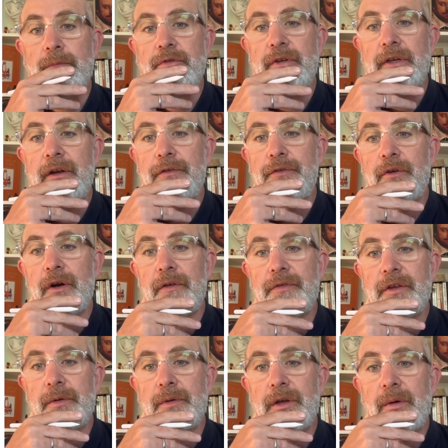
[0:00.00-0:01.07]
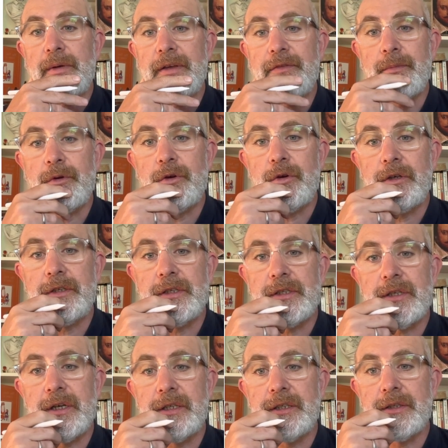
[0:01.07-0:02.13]
3 or 4 of you go give him courteous
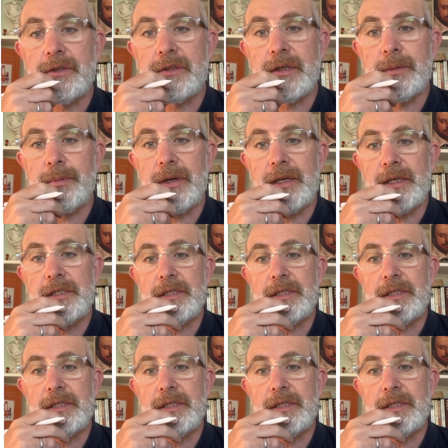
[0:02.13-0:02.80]
conduct to the place.